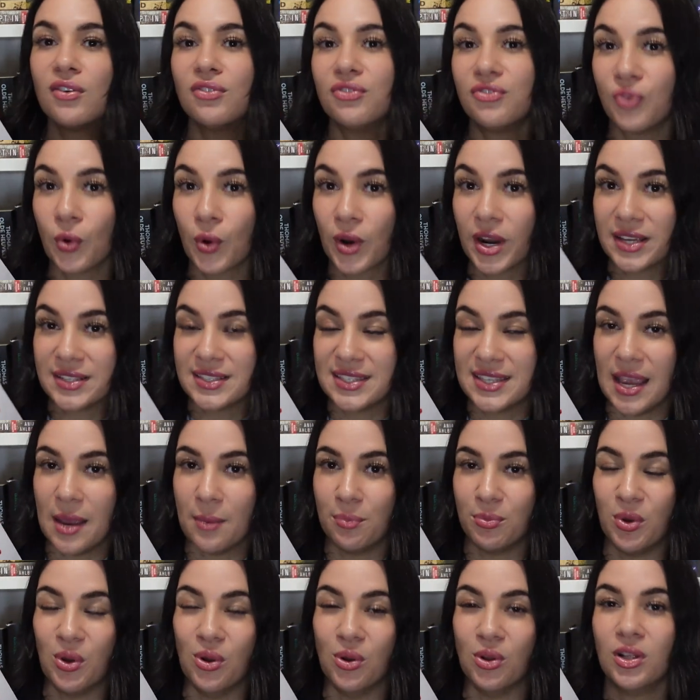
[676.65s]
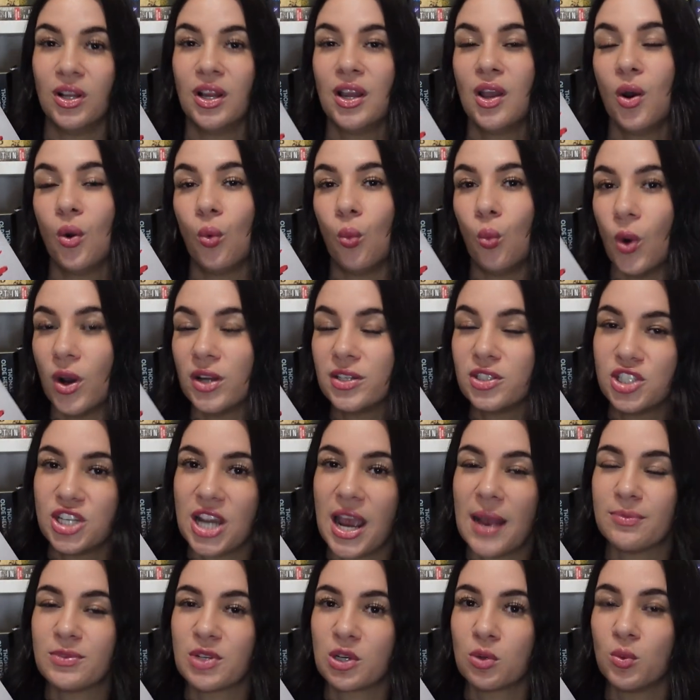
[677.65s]
For example, one
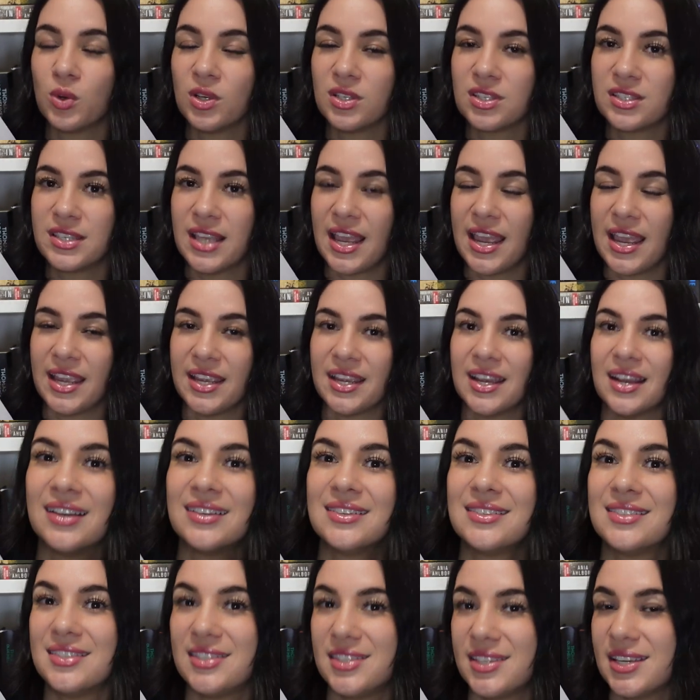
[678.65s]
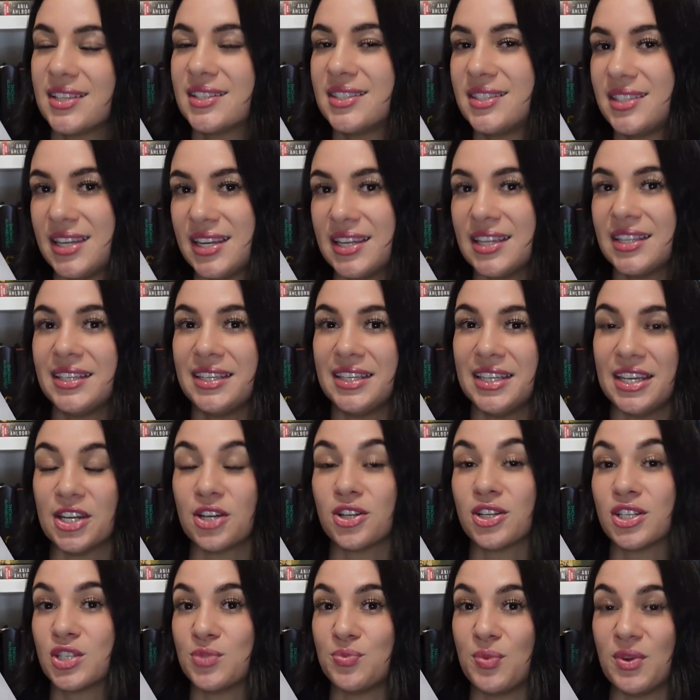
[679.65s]
chapter will say 16
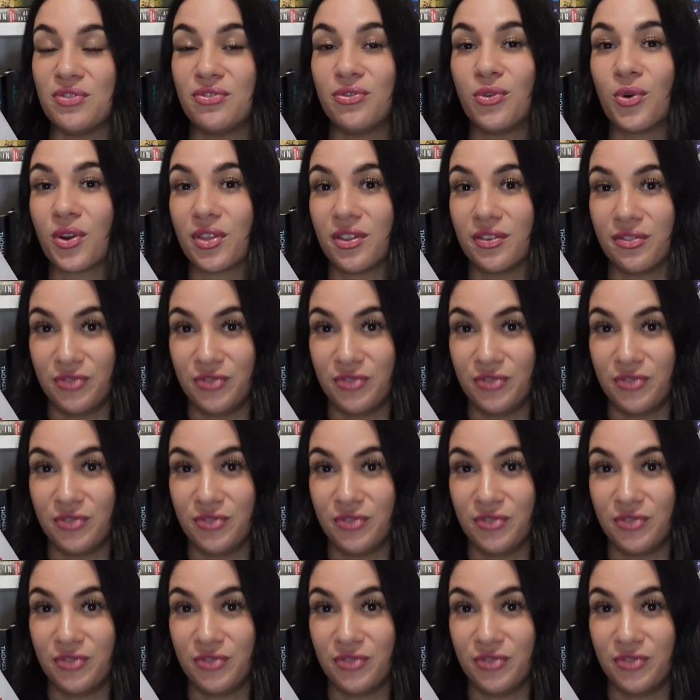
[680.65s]
years before the